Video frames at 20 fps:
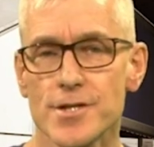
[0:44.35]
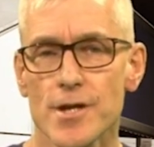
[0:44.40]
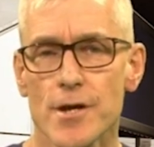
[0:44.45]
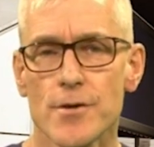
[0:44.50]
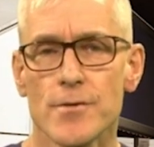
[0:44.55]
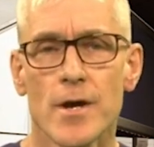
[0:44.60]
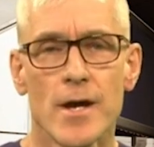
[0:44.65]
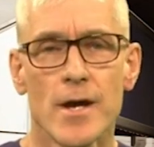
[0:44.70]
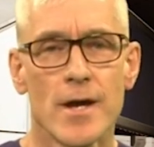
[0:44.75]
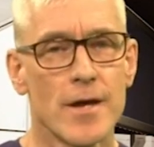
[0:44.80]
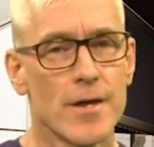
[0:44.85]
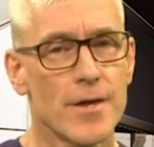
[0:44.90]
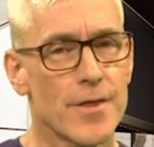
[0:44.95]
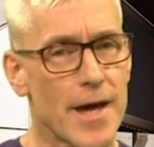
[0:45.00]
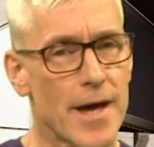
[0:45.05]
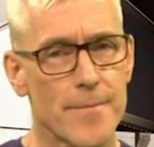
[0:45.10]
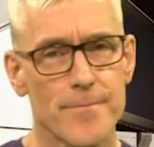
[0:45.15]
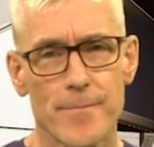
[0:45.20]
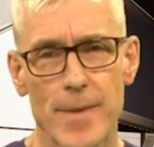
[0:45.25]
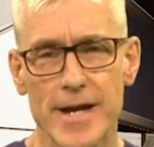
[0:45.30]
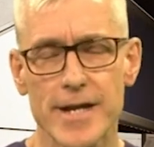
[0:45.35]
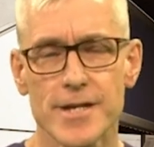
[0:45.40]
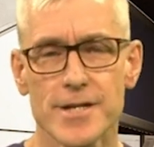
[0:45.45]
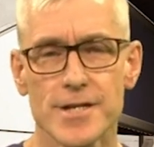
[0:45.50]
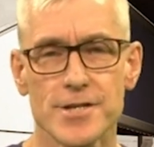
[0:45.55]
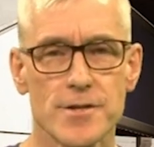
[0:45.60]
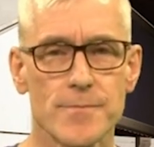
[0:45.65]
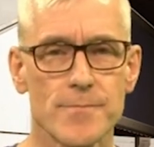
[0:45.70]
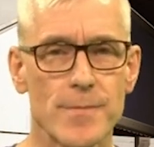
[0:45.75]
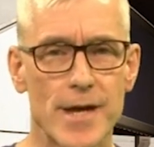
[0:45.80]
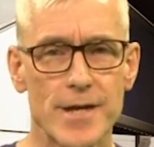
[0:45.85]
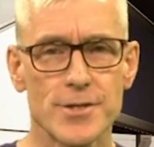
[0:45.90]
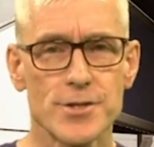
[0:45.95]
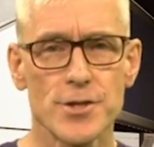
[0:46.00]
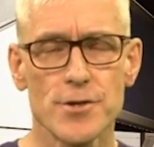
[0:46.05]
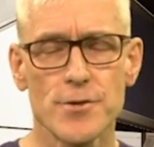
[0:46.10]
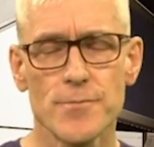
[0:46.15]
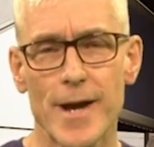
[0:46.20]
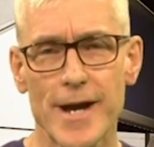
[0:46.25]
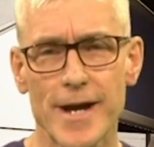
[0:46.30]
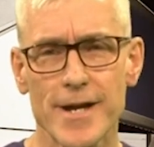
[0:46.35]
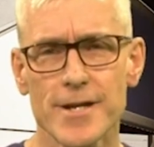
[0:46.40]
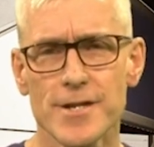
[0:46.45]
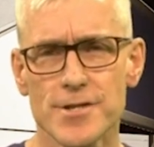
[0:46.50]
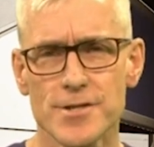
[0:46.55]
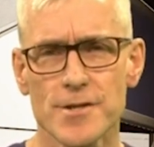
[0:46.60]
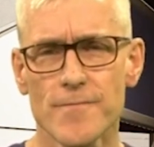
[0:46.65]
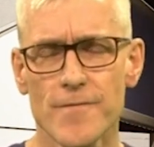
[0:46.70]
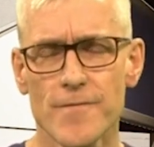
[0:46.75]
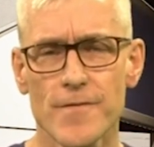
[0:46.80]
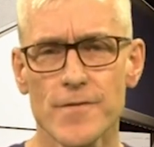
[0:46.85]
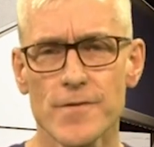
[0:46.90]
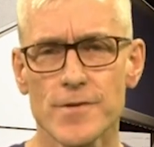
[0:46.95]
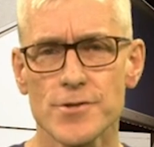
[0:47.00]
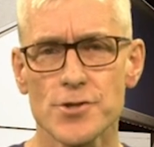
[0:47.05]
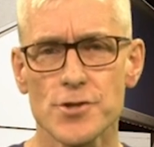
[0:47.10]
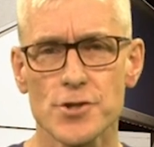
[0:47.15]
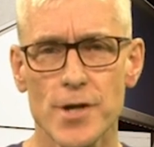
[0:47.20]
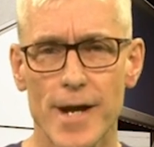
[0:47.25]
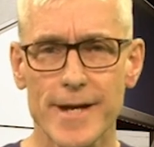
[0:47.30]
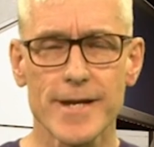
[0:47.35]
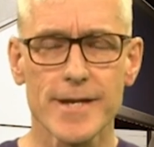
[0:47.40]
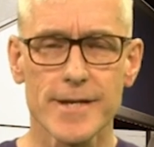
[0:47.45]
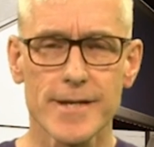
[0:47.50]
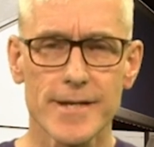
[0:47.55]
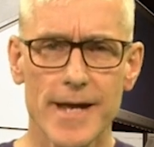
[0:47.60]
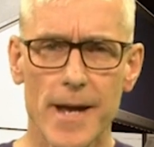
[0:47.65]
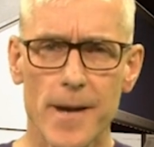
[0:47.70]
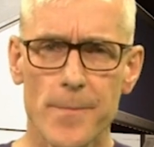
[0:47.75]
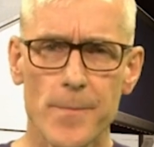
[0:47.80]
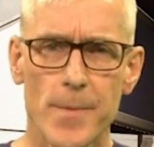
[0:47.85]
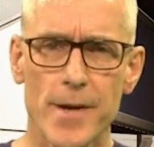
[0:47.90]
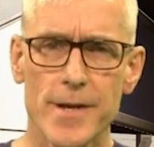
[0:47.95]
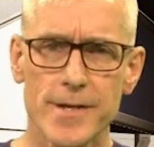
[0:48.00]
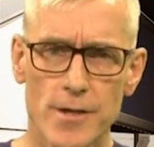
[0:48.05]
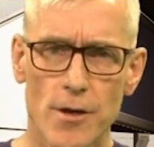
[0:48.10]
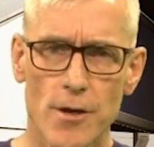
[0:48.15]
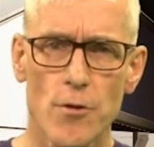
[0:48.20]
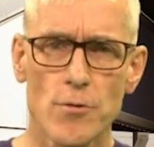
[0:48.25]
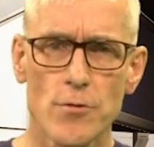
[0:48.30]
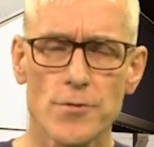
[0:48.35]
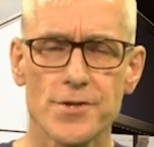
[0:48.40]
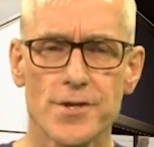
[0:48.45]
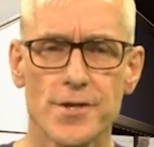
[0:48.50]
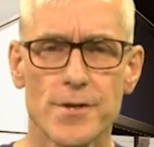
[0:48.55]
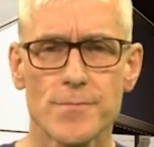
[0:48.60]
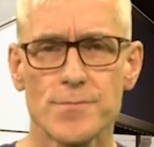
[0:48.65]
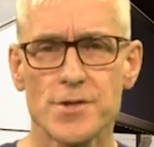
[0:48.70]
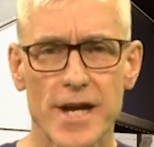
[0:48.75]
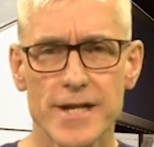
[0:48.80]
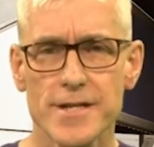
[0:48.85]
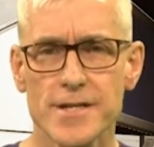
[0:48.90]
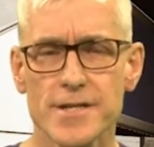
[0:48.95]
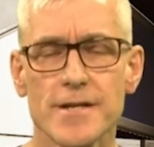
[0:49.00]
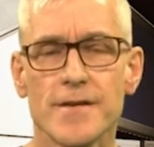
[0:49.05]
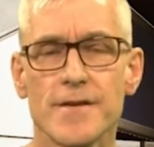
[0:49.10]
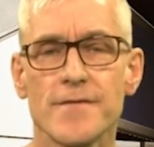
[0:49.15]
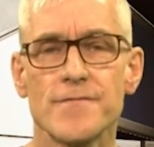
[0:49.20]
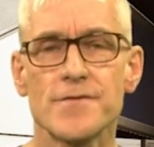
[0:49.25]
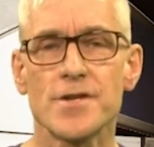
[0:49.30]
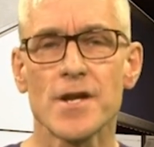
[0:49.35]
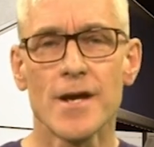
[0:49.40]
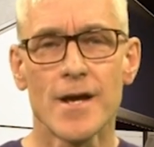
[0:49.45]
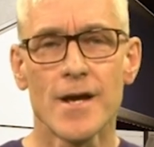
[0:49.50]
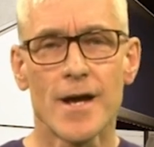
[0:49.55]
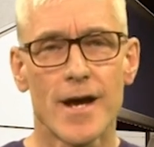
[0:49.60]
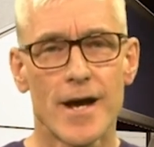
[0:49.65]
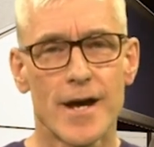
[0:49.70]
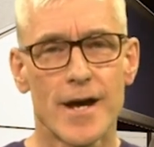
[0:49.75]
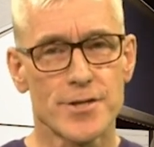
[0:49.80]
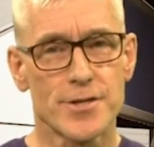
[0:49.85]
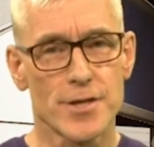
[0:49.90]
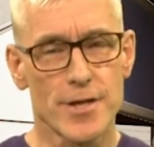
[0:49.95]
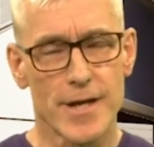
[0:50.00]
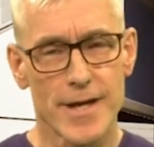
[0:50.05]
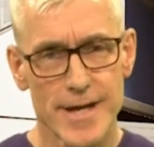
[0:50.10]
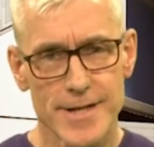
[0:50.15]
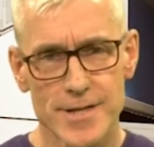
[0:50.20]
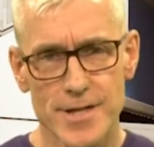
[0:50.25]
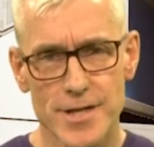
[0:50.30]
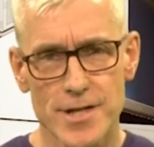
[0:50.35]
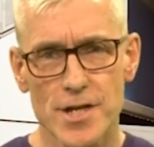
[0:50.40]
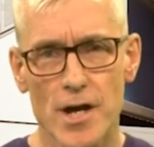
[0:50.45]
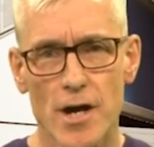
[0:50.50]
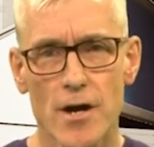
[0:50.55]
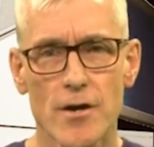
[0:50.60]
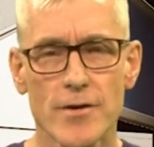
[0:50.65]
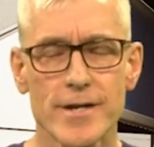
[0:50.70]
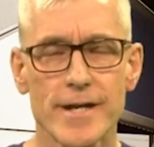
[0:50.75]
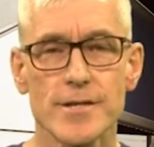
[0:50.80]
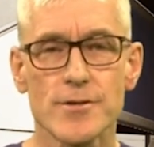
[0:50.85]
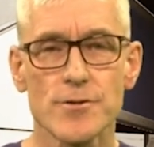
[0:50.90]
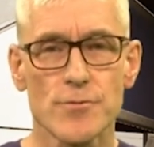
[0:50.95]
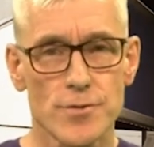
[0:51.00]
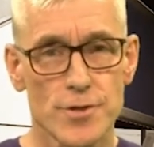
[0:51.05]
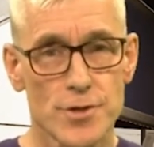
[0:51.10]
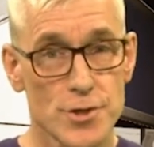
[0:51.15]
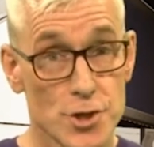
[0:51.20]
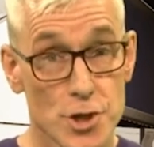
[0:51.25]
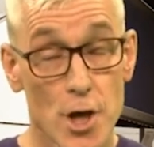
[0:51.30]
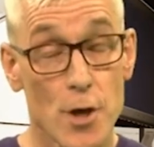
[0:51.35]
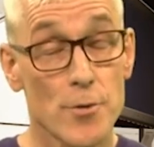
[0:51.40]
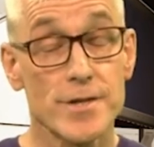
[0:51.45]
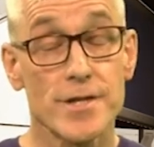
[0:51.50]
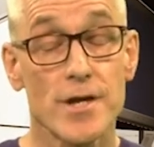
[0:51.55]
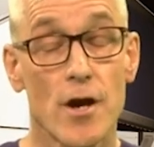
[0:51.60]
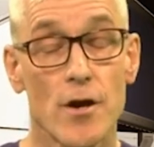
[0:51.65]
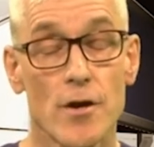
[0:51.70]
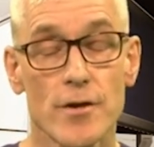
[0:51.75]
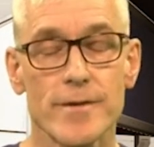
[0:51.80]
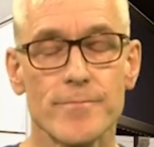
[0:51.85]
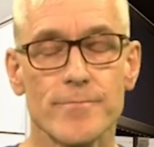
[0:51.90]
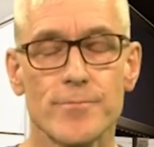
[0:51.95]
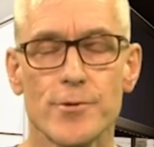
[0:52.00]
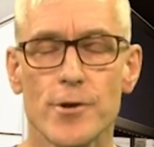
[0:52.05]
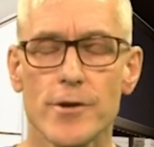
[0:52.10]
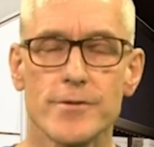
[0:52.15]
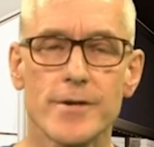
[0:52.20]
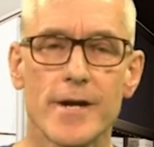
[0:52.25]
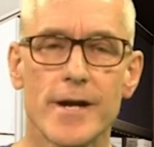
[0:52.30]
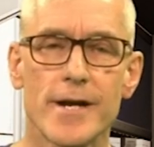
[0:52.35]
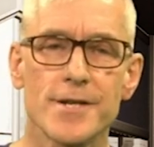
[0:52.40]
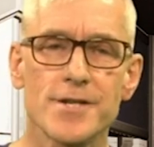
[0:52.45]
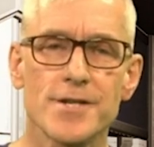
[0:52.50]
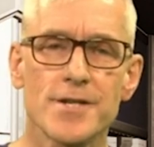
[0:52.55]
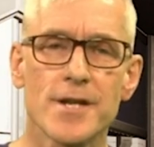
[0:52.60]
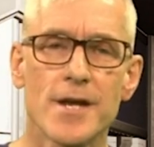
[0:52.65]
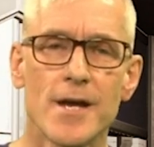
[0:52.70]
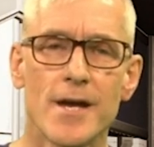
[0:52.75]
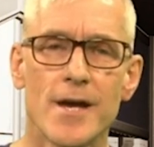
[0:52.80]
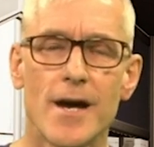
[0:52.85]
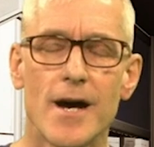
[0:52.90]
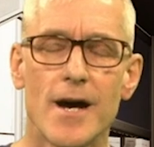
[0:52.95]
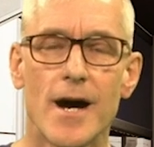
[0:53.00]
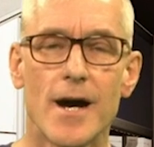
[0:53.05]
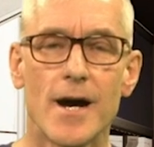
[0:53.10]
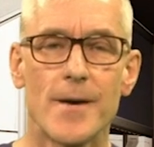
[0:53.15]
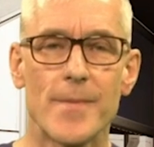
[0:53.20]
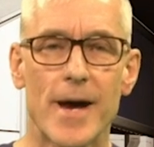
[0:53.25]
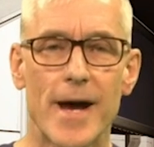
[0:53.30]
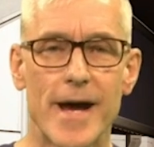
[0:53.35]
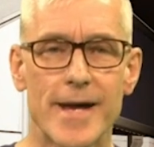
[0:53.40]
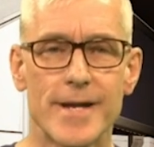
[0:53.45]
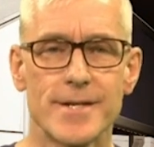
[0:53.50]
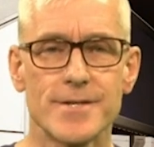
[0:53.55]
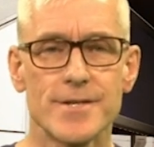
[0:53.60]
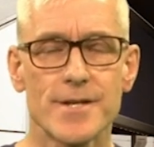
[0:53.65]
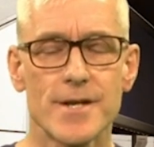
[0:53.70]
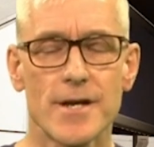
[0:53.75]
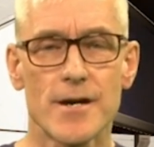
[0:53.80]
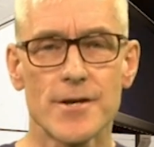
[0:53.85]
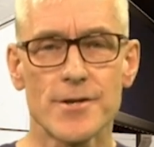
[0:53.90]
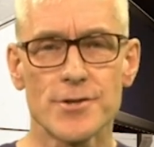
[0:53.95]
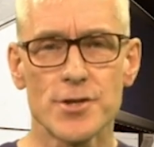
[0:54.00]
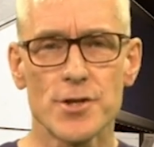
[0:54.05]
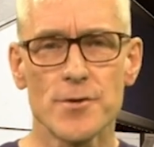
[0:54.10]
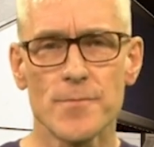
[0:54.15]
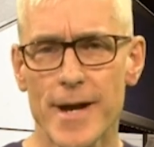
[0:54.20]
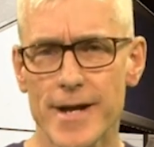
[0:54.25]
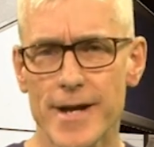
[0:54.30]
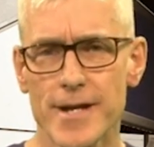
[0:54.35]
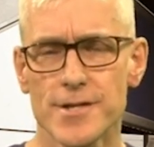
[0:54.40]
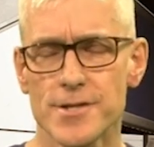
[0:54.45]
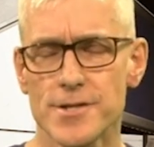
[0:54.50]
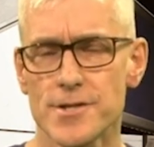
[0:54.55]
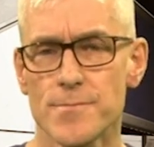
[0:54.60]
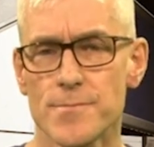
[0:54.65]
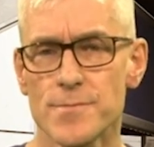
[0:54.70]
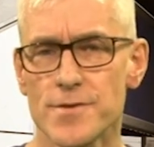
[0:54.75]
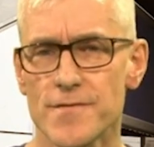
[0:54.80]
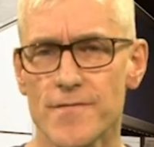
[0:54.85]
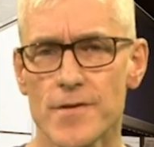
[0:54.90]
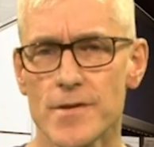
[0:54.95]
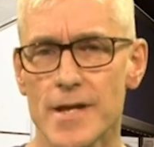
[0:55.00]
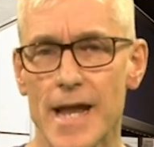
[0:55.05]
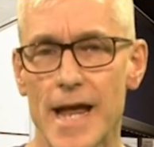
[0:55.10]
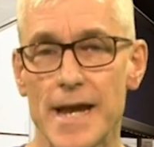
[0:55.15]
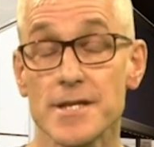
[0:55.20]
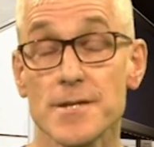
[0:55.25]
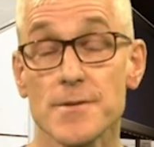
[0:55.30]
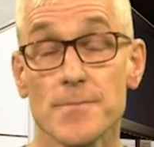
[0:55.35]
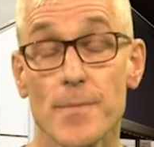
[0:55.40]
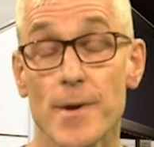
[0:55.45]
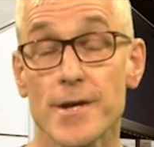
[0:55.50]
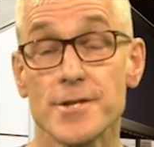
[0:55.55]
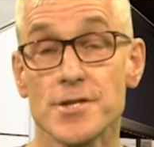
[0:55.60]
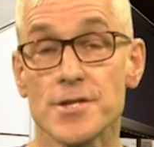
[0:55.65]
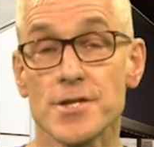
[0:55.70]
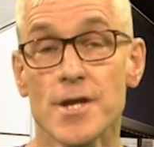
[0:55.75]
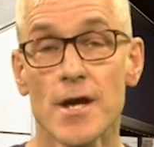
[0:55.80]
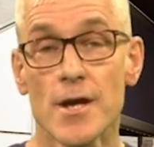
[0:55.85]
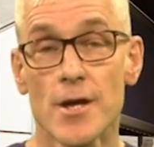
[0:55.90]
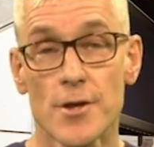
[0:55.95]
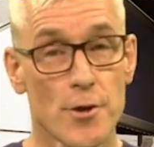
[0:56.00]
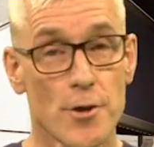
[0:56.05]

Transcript: So that mechanism, that new mechanism for tracking campaign goals and objectives, to hit a target or to show a target progress, and our new mechanisms for landing pages.